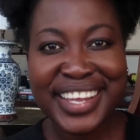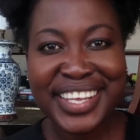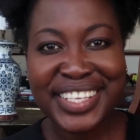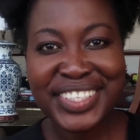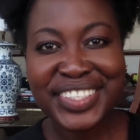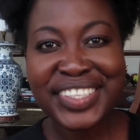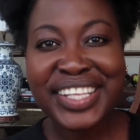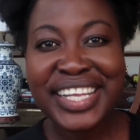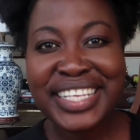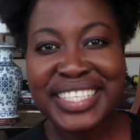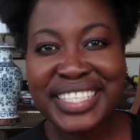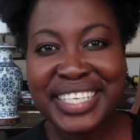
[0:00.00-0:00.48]

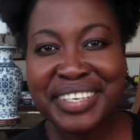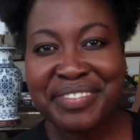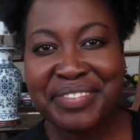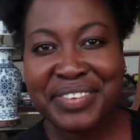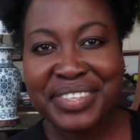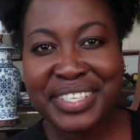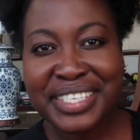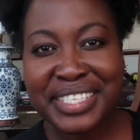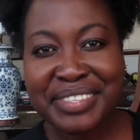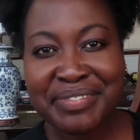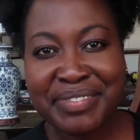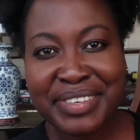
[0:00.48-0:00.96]
So that's it
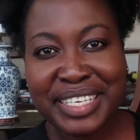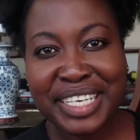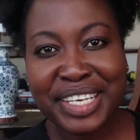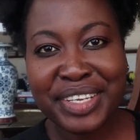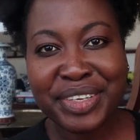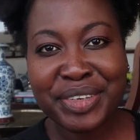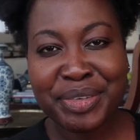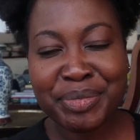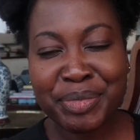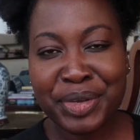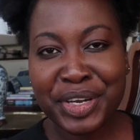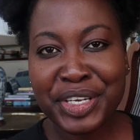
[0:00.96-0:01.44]
for this
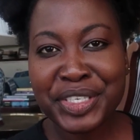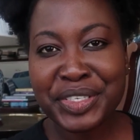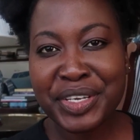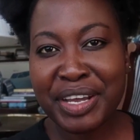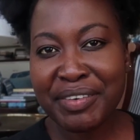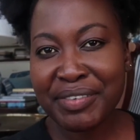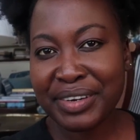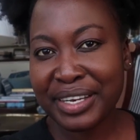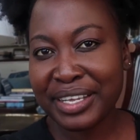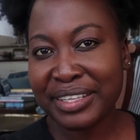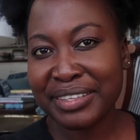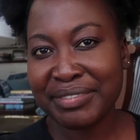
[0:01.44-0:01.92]
video. I'm going to
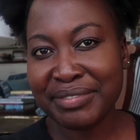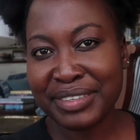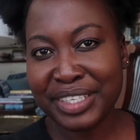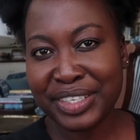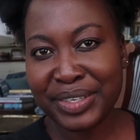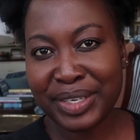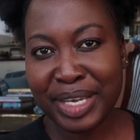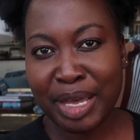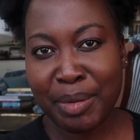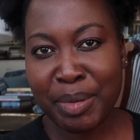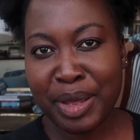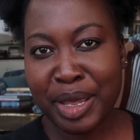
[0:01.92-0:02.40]
have another
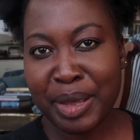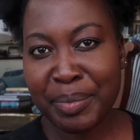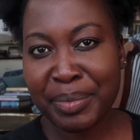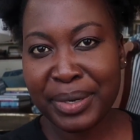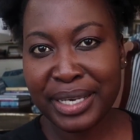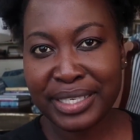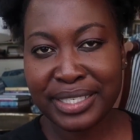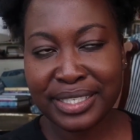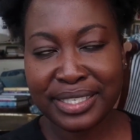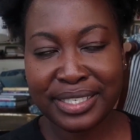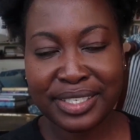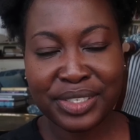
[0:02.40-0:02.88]
video coming up
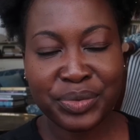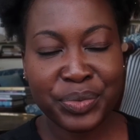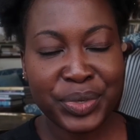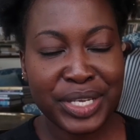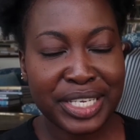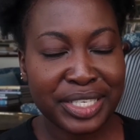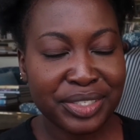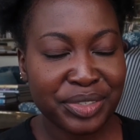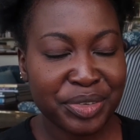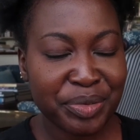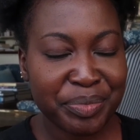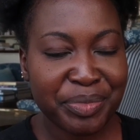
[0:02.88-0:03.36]
later this
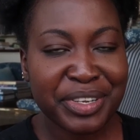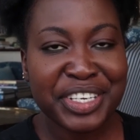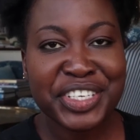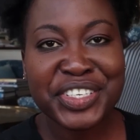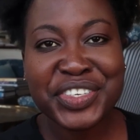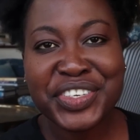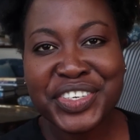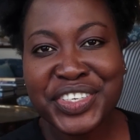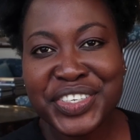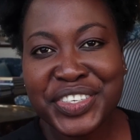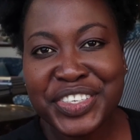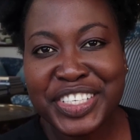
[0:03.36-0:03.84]
week, so be
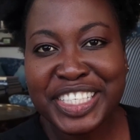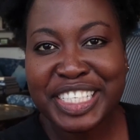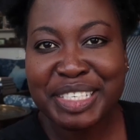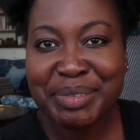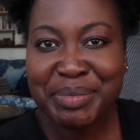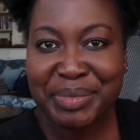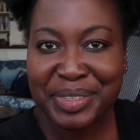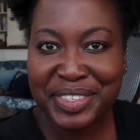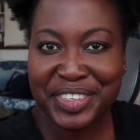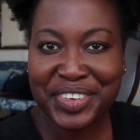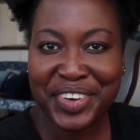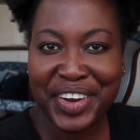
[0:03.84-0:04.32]
sure to
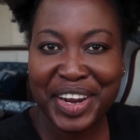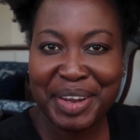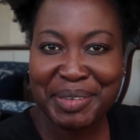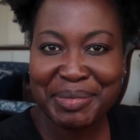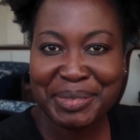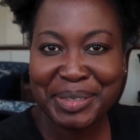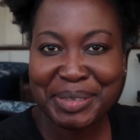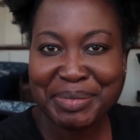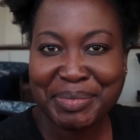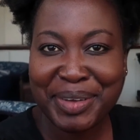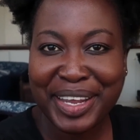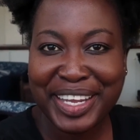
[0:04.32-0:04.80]

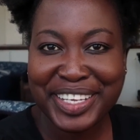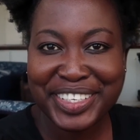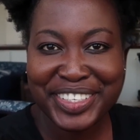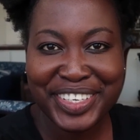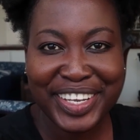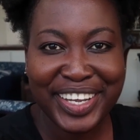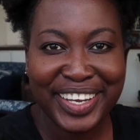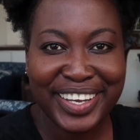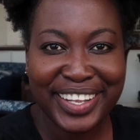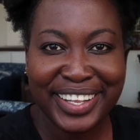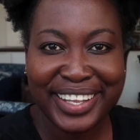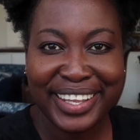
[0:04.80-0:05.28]
subscribe to my
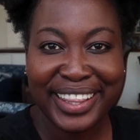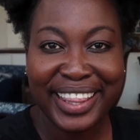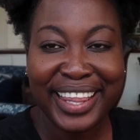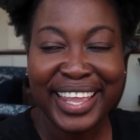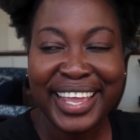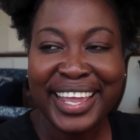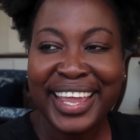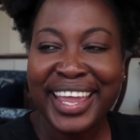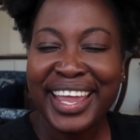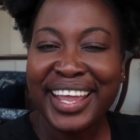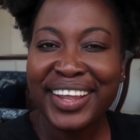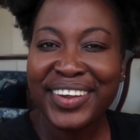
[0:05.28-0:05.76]
channel.
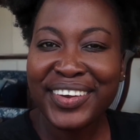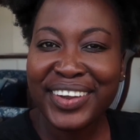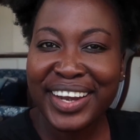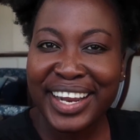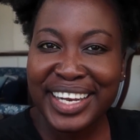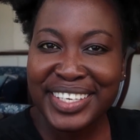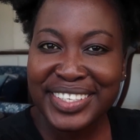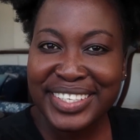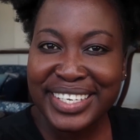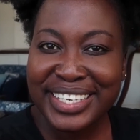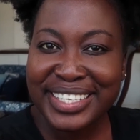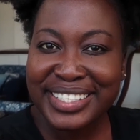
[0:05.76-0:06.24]

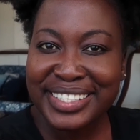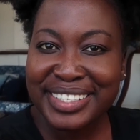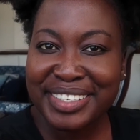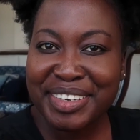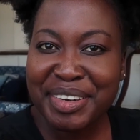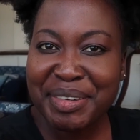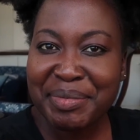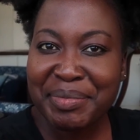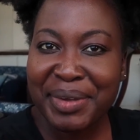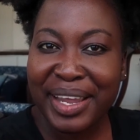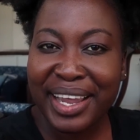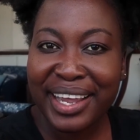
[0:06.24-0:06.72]
Connect on
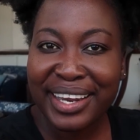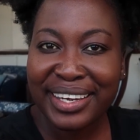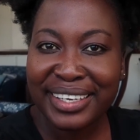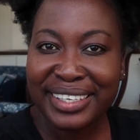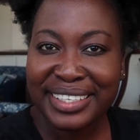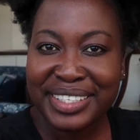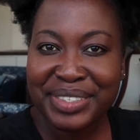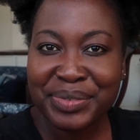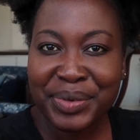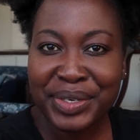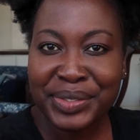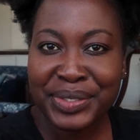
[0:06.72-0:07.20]
Instagram. My
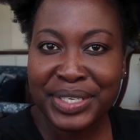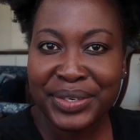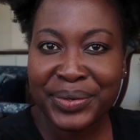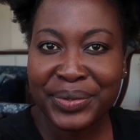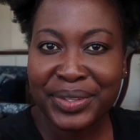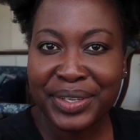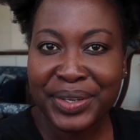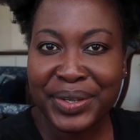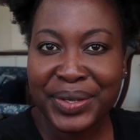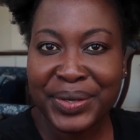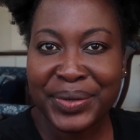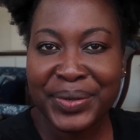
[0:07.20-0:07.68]
handle is Button
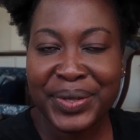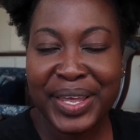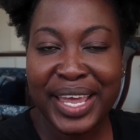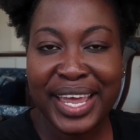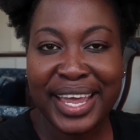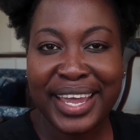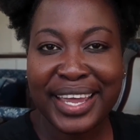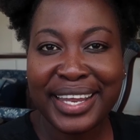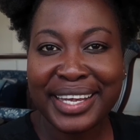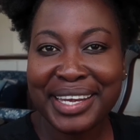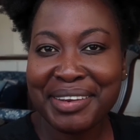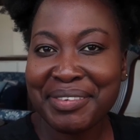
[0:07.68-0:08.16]
on the Go.
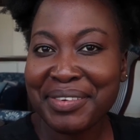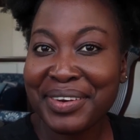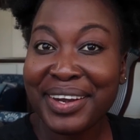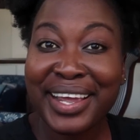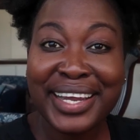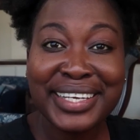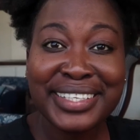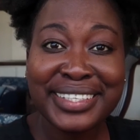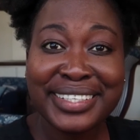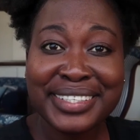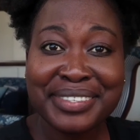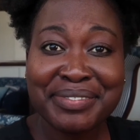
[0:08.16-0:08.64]
And if you
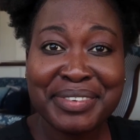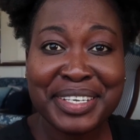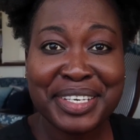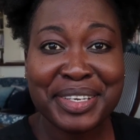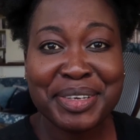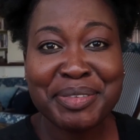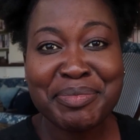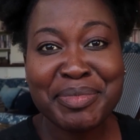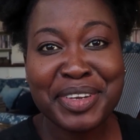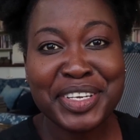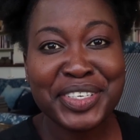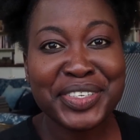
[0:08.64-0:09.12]
liked this
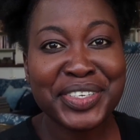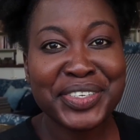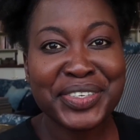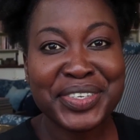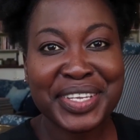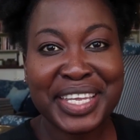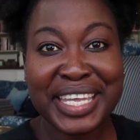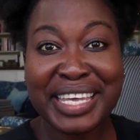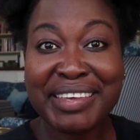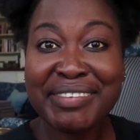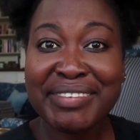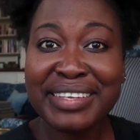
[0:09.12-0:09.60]
video, be sure
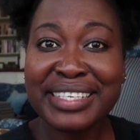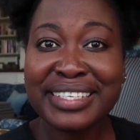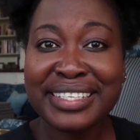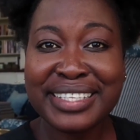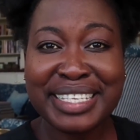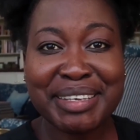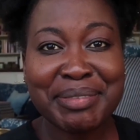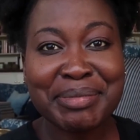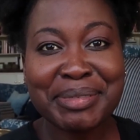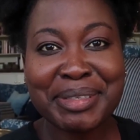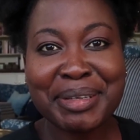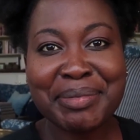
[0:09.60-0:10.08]
to give it a
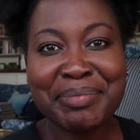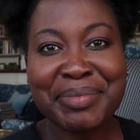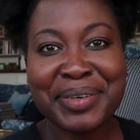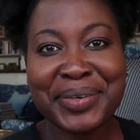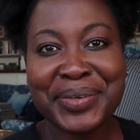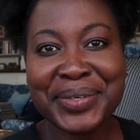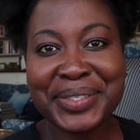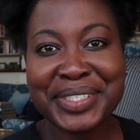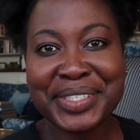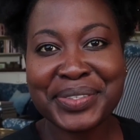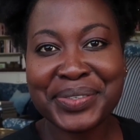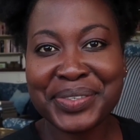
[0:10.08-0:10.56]
thumbs up,
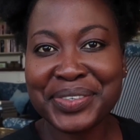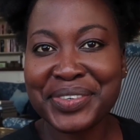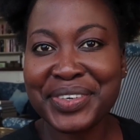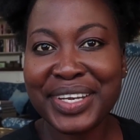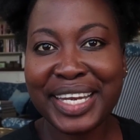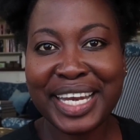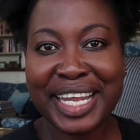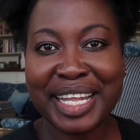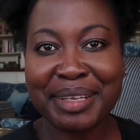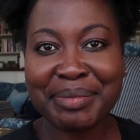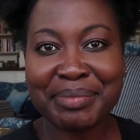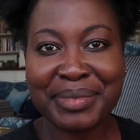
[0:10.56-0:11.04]
because it will
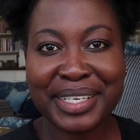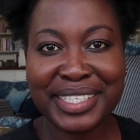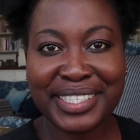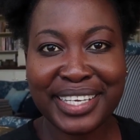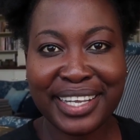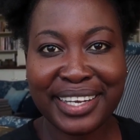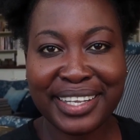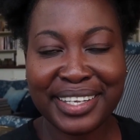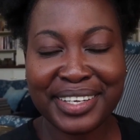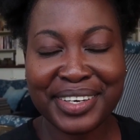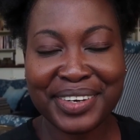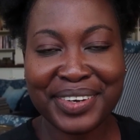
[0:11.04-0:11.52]
really help my
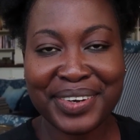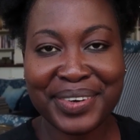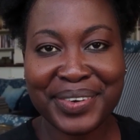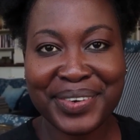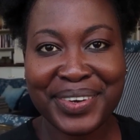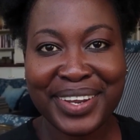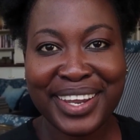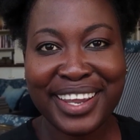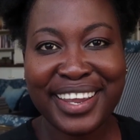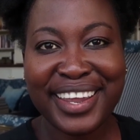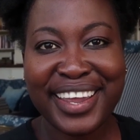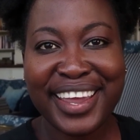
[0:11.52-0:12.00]
channel grow.
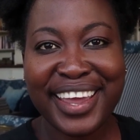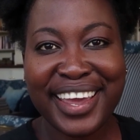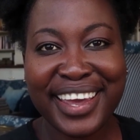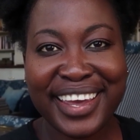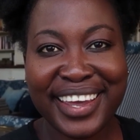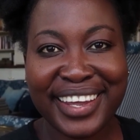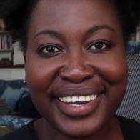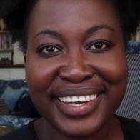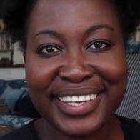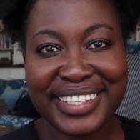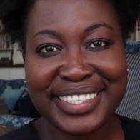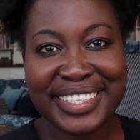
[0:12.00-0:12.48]

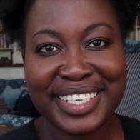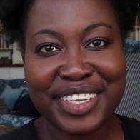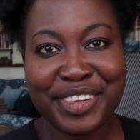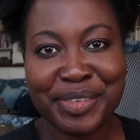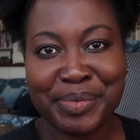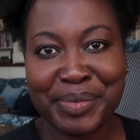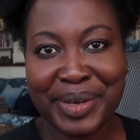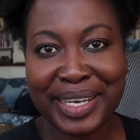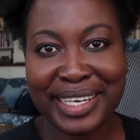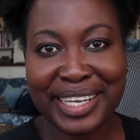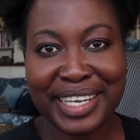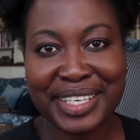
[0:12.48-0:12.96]
And I'll see you
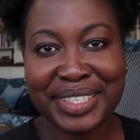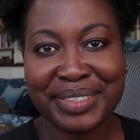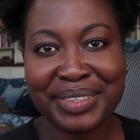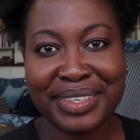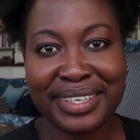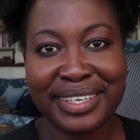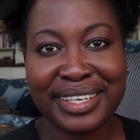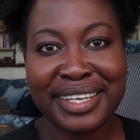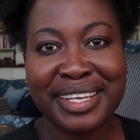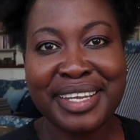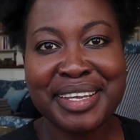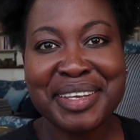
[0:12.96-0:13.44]
in my next
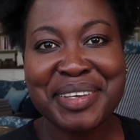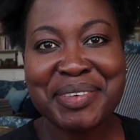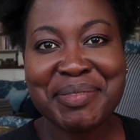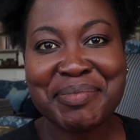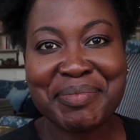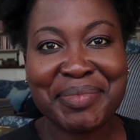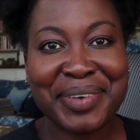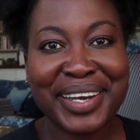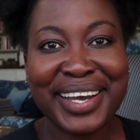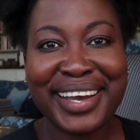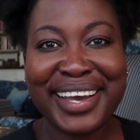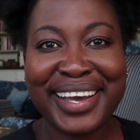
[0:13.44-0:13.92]
one.
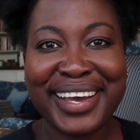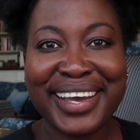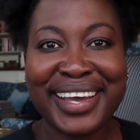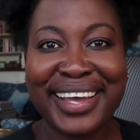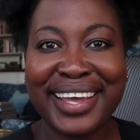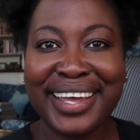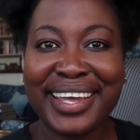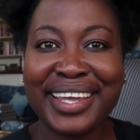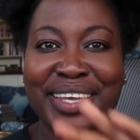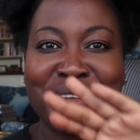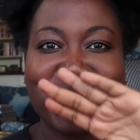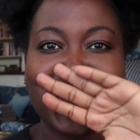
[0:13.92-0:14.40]

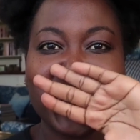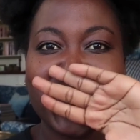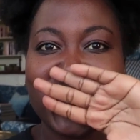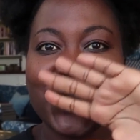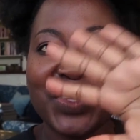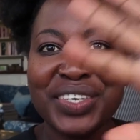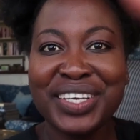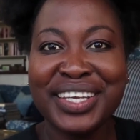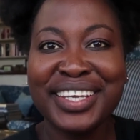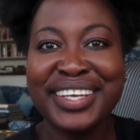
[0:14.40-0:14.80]
Bye.